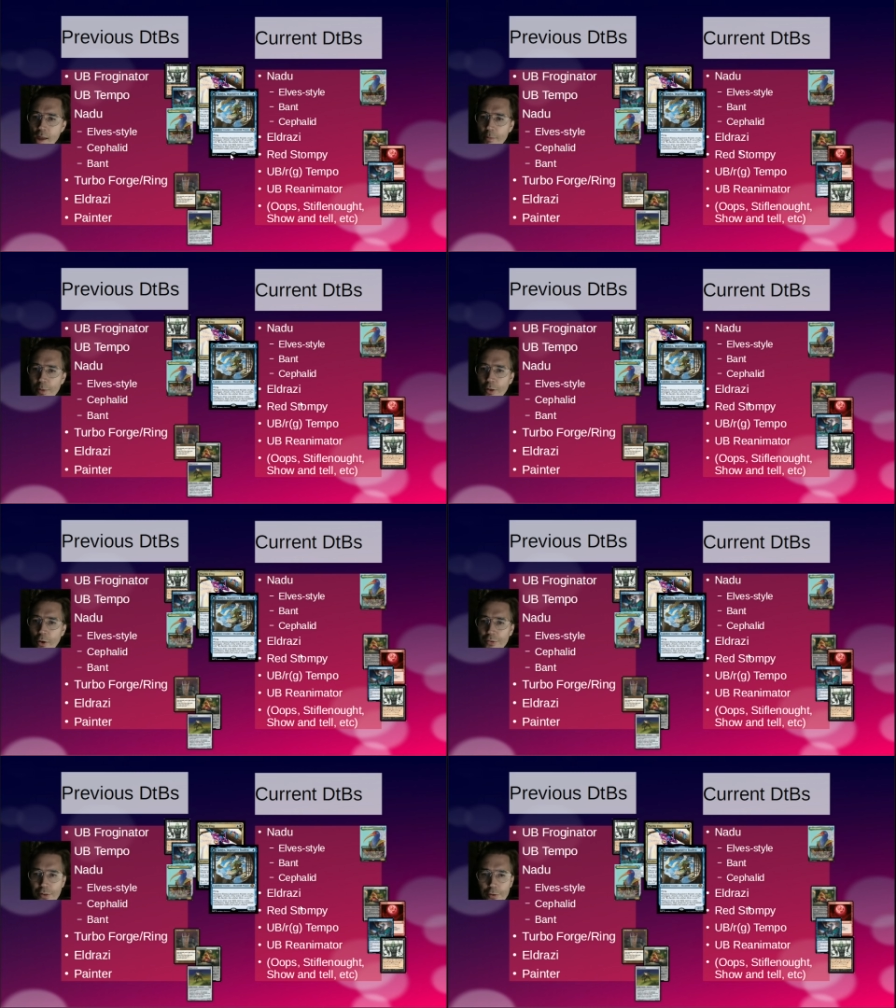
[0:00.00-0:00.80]

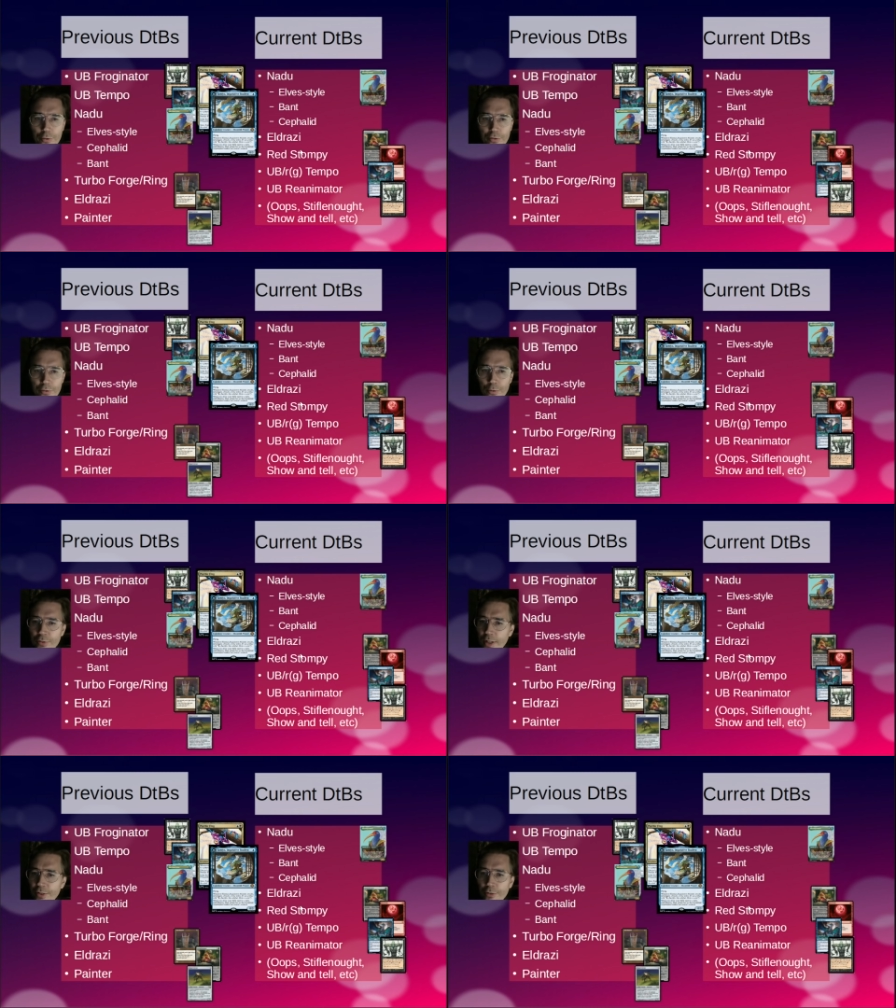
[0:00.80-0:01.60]
because they
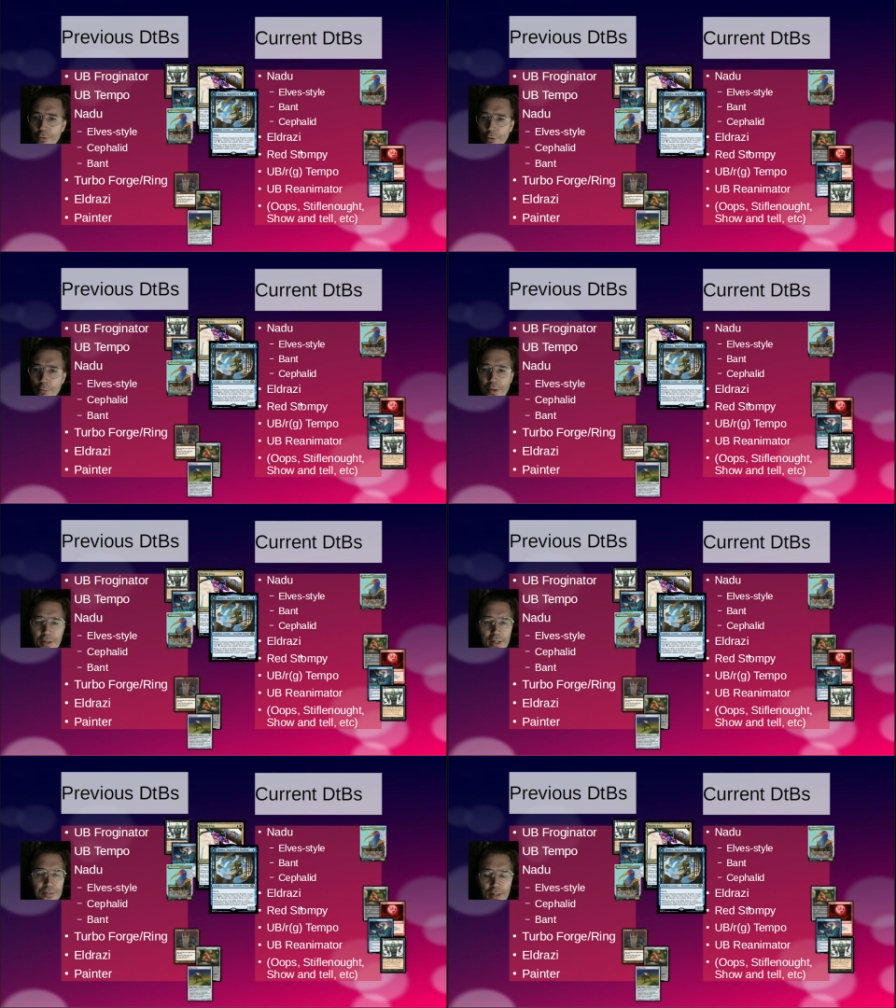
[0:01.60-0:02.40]
use Ancient Tomb and
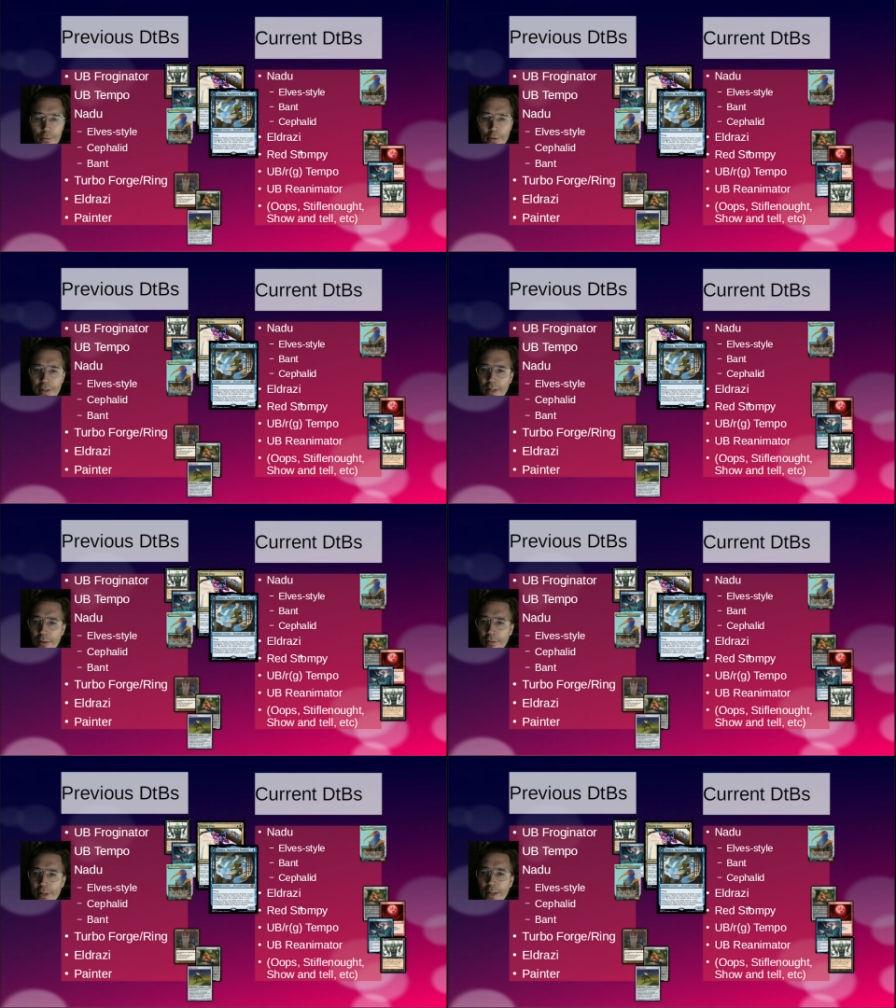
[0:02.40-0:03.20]
they accelerate
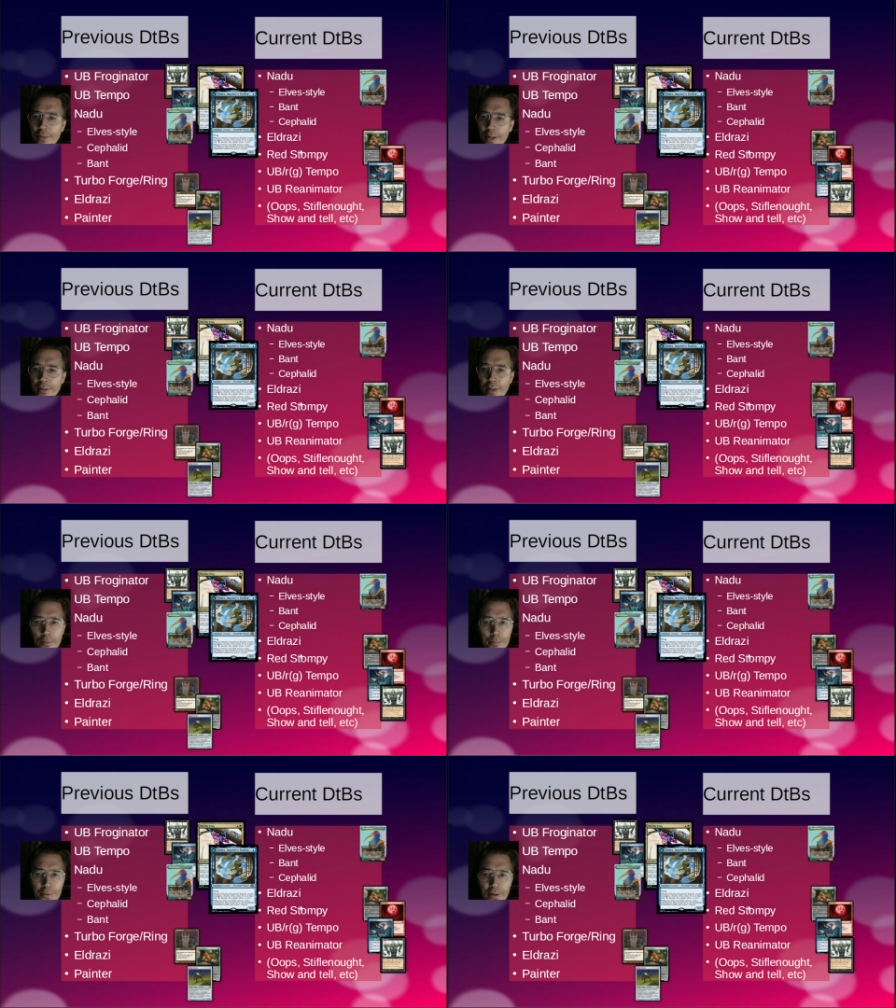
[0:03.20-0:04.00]
heavily and they
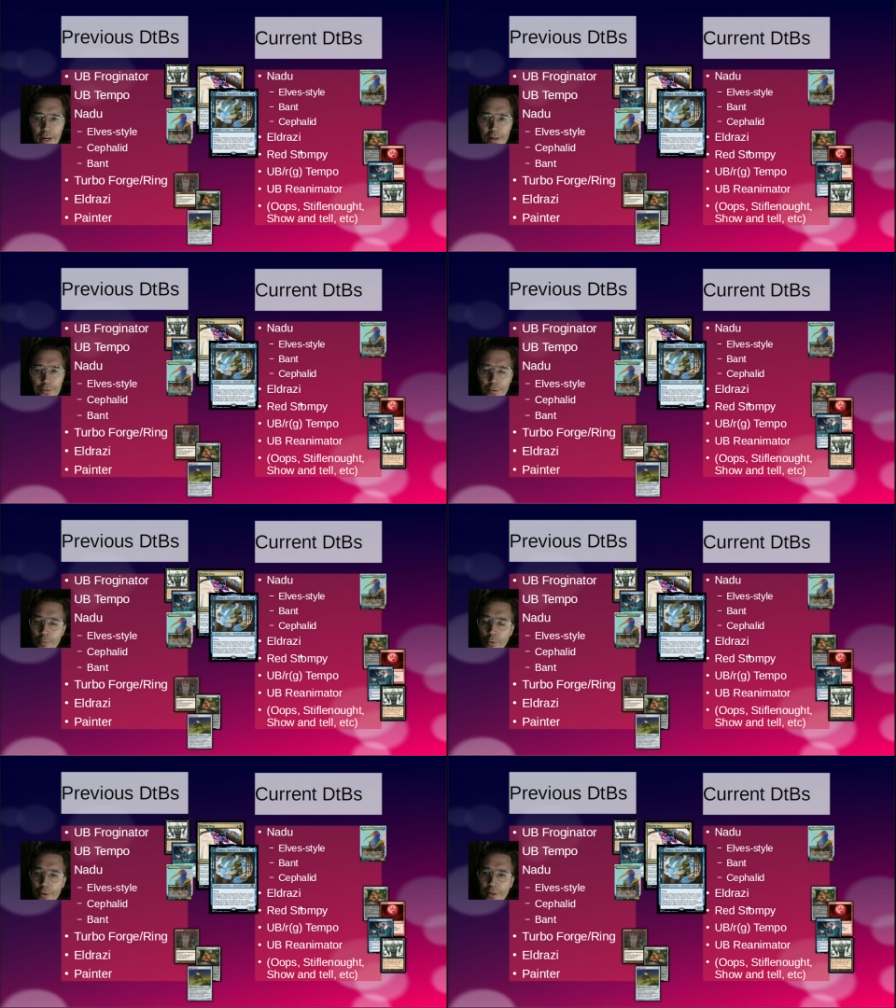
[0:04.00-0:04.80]
dump their hand on the
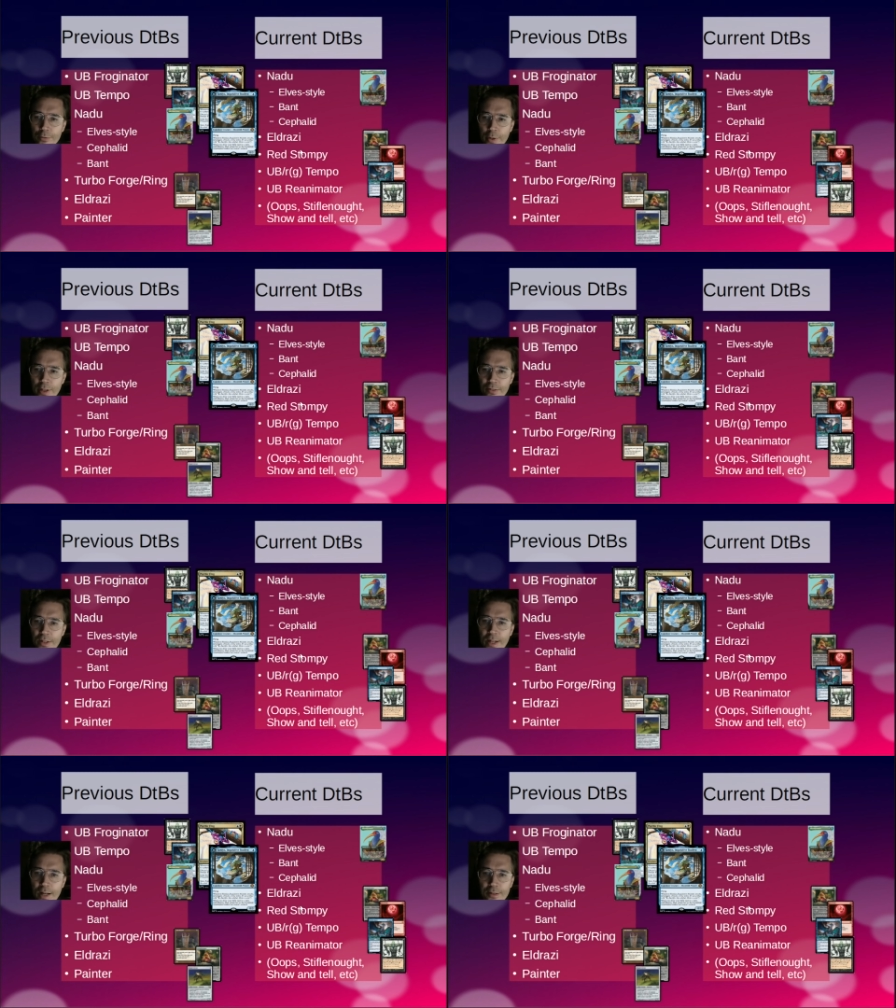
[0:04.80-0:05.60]
board as quick as they
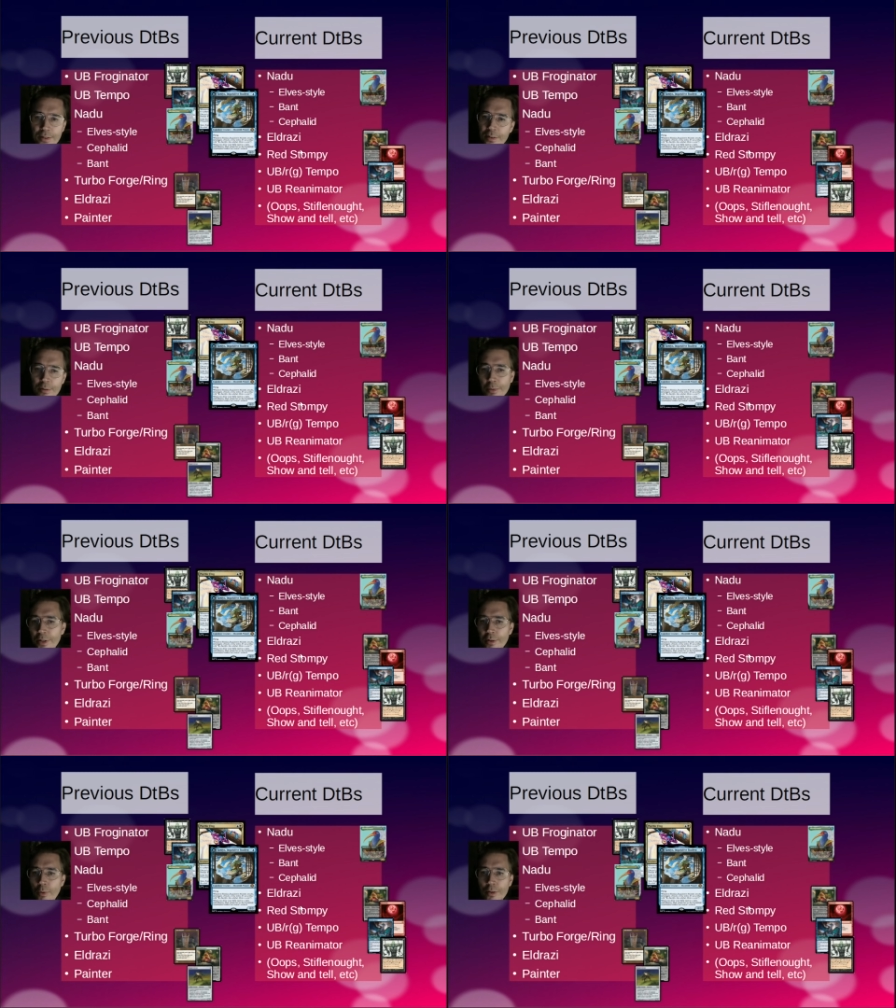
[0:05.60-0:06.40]
can, and then they play
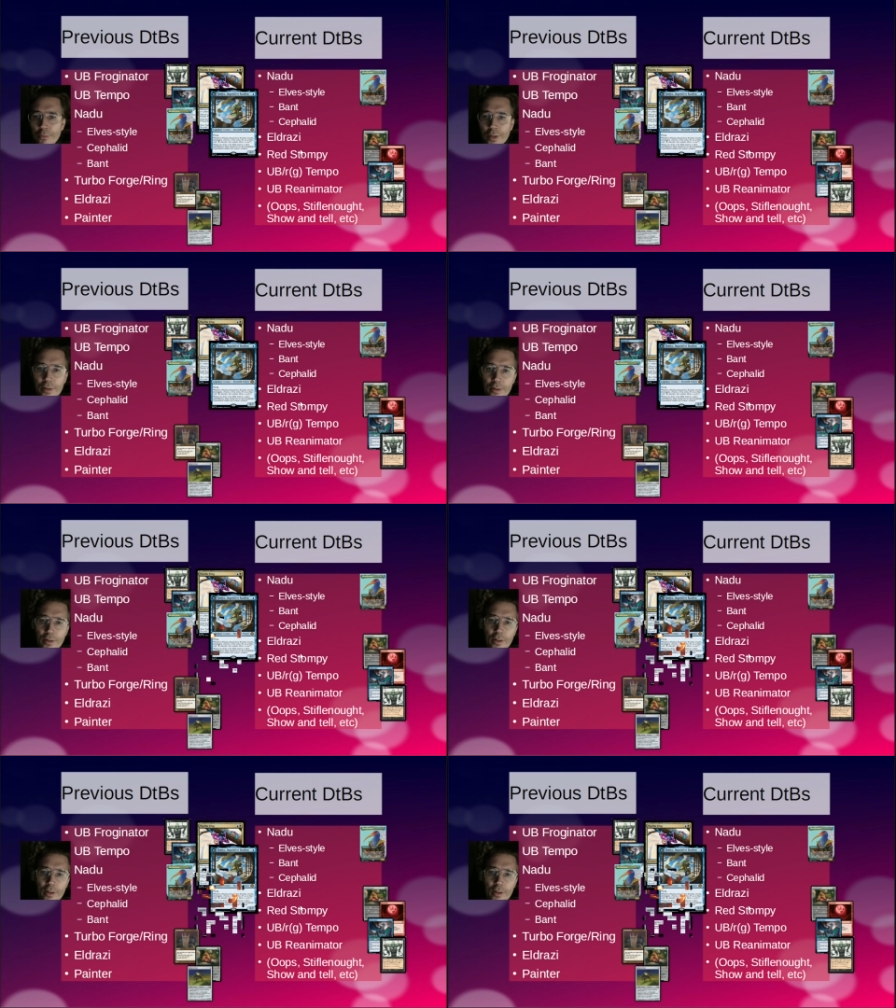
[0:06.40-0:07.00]
the One Ring